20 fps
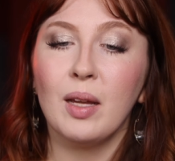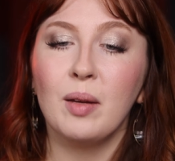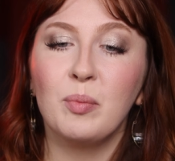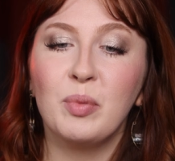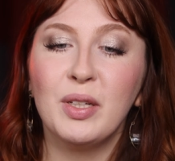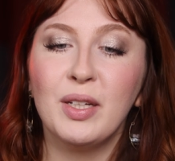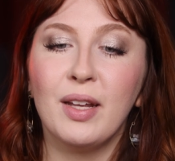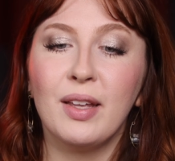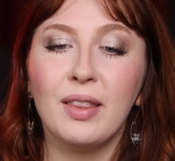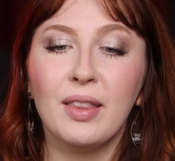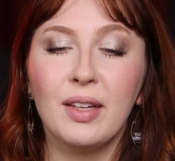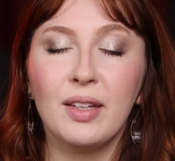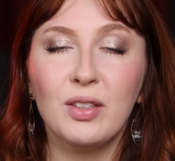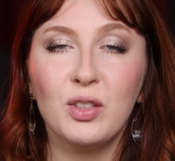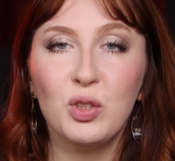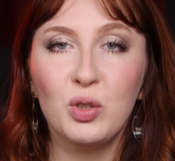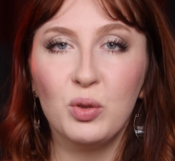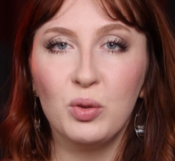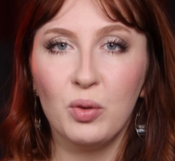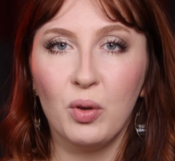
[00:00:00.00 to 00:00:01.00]
but nothing
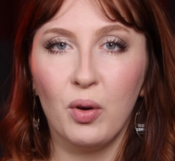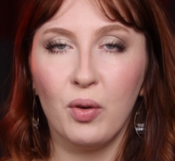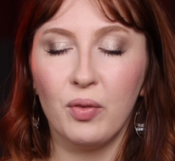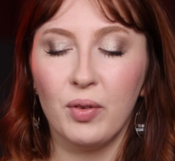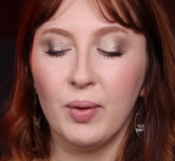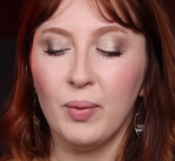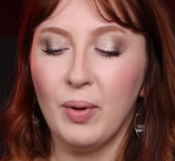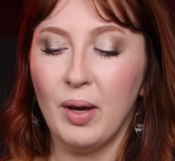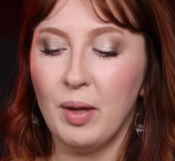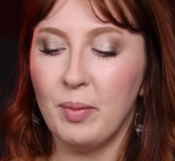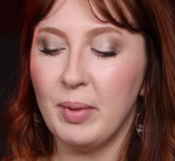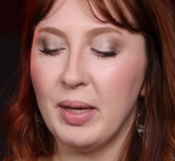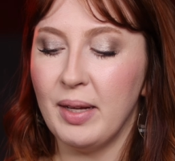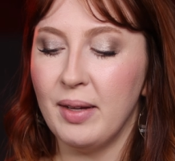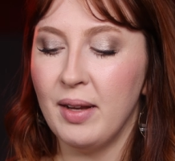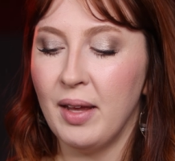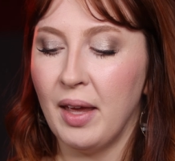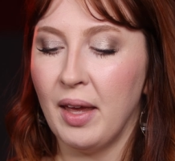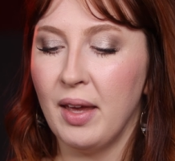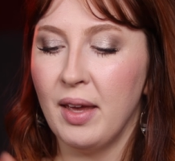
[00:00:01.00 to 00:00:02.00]
too
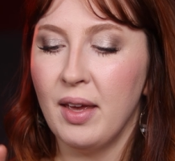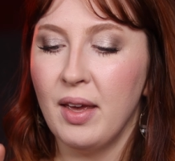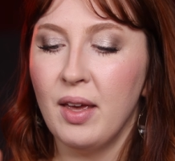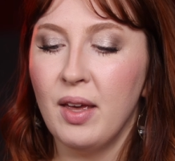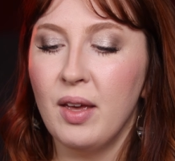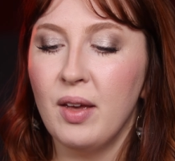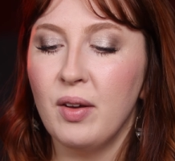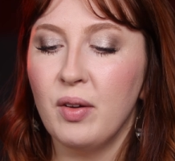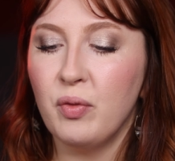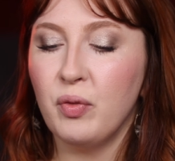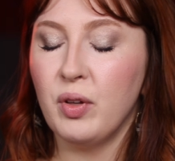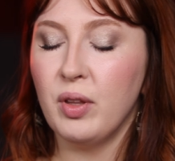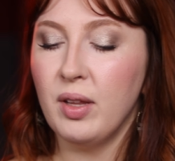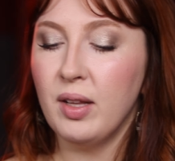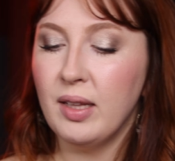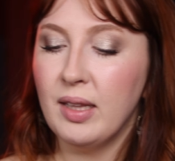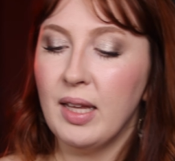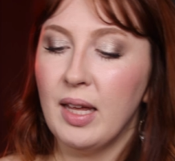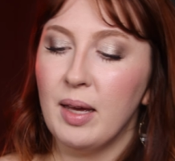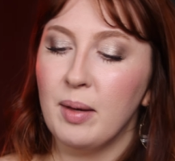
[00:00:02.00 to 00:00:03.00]
overwhelming. For
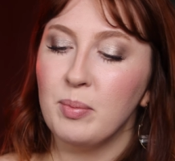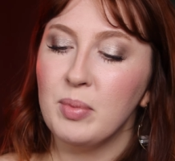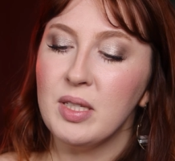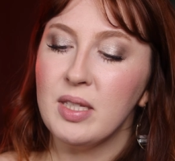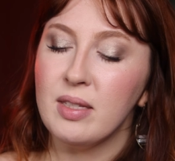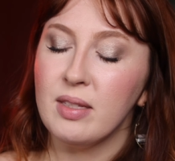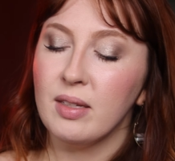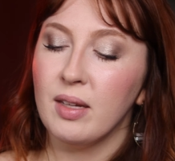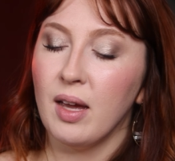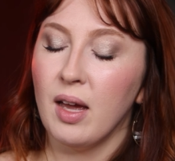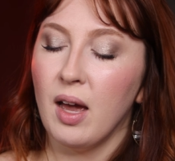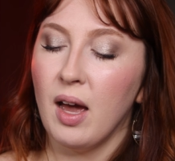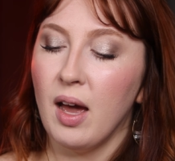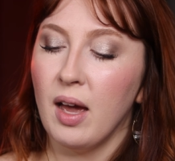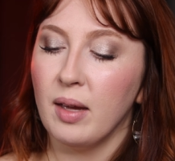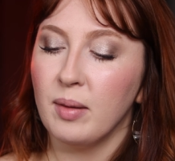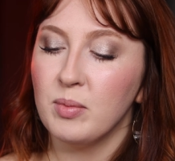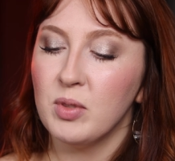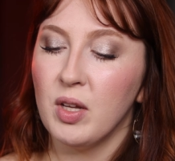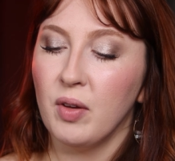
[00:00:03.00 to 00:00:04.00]
the lips,
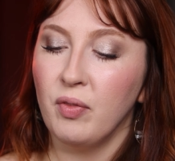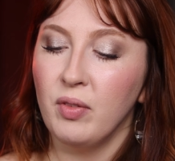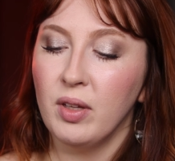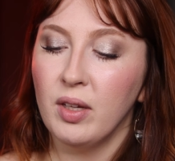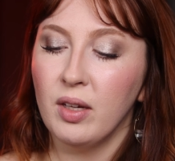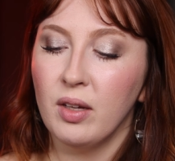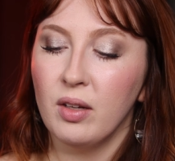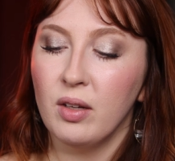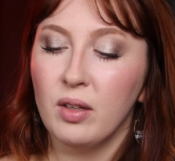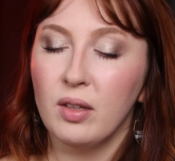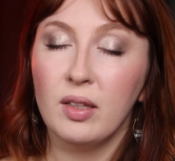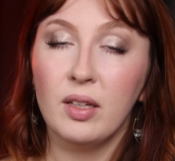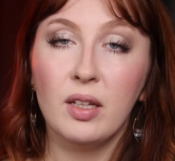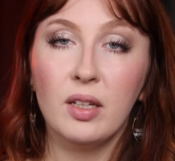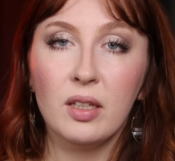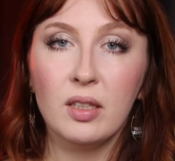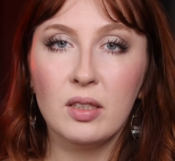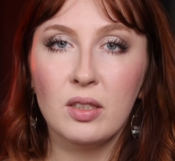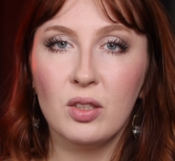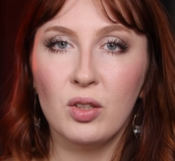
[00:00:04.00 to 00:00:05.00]
I'm definitely going to
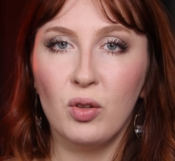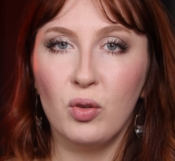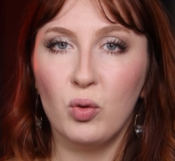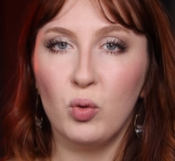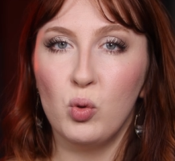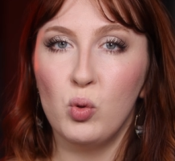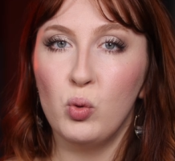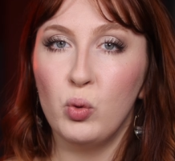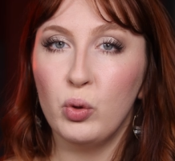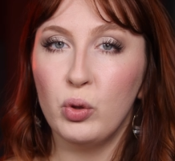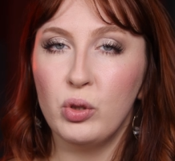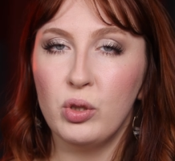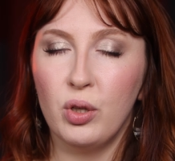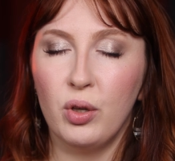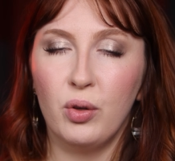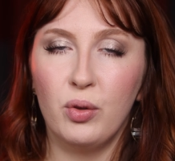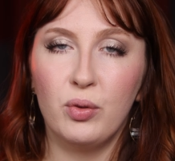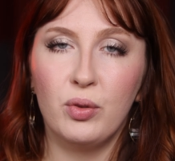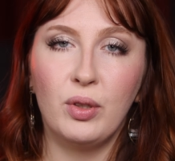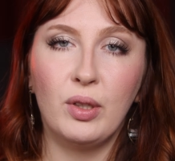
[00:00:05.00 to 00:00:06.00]
lean into the cool
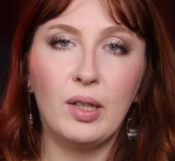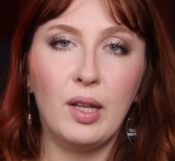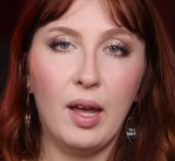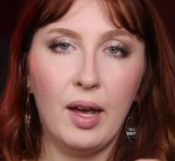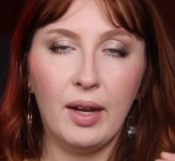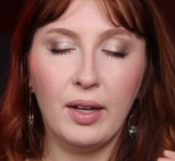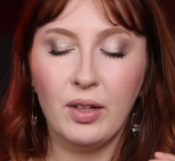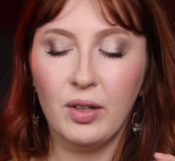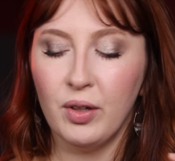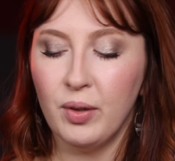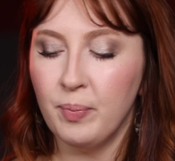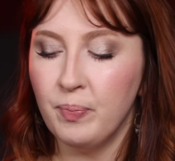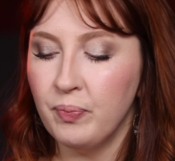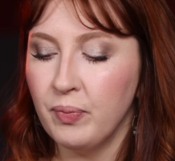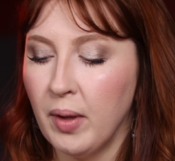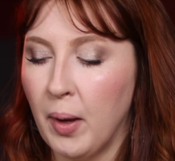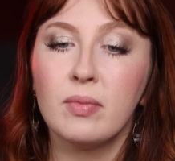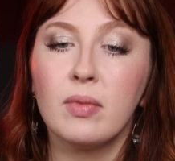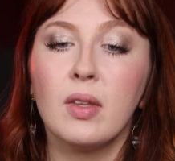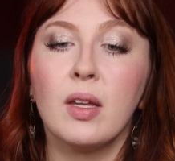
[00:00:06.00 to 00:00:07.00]
tone liner.
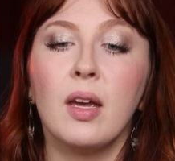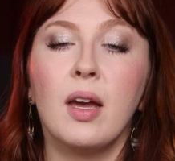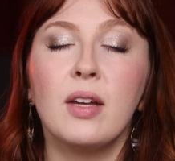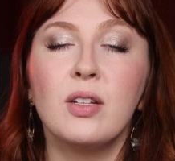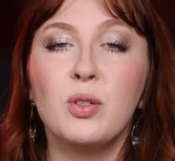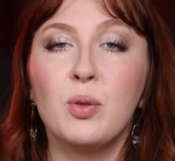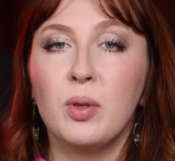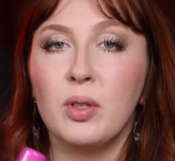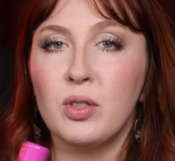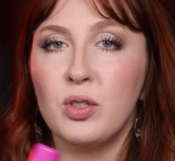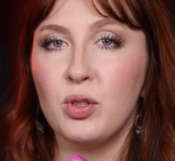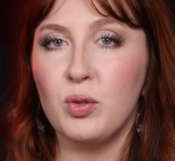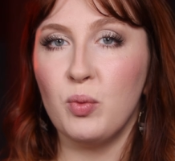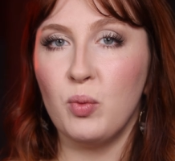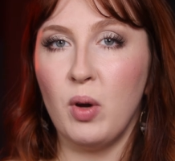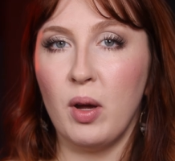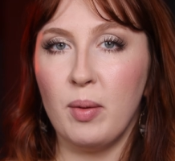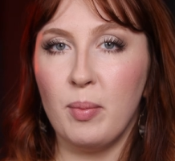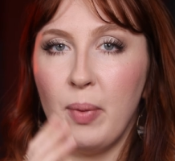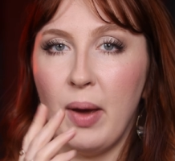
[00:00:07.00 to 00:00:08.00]
I do want to do
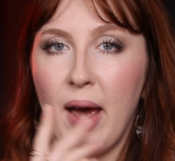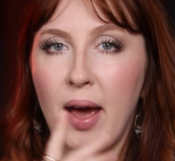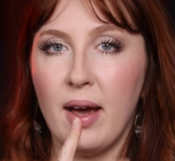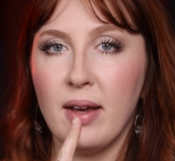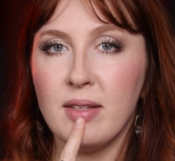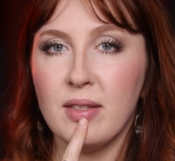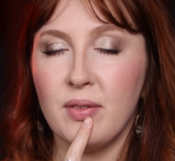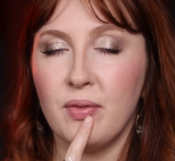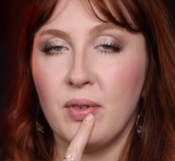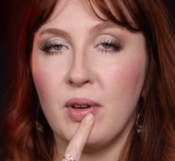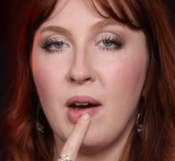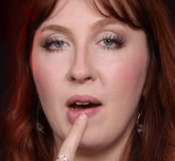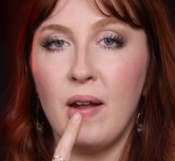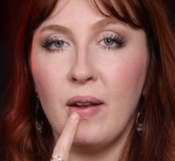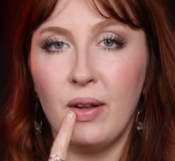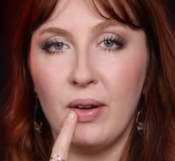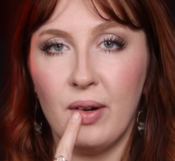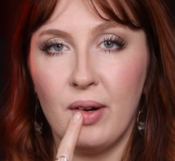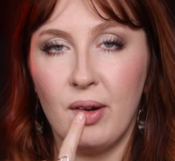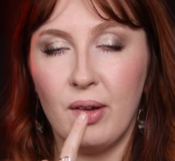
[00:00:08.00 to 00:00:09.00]
one pass of
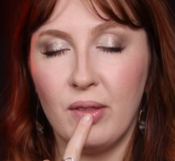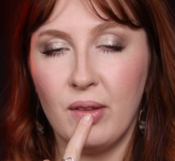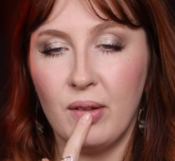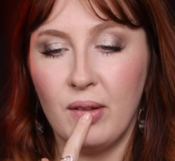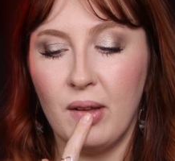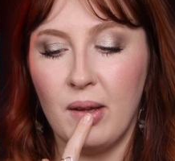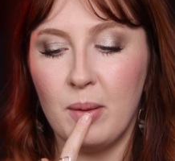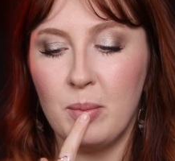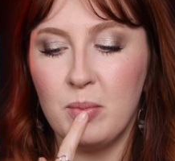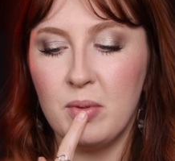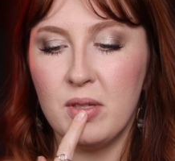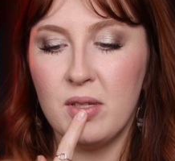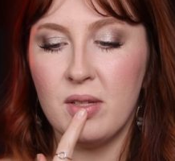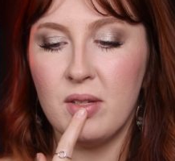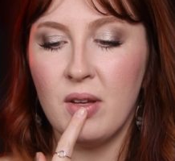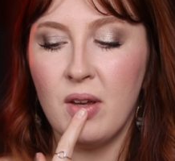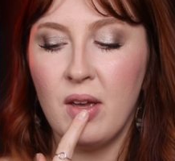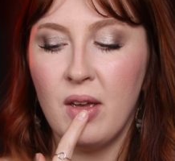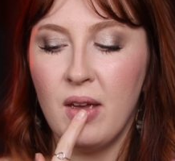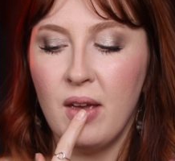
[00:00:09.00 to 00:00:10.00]
color on the lips,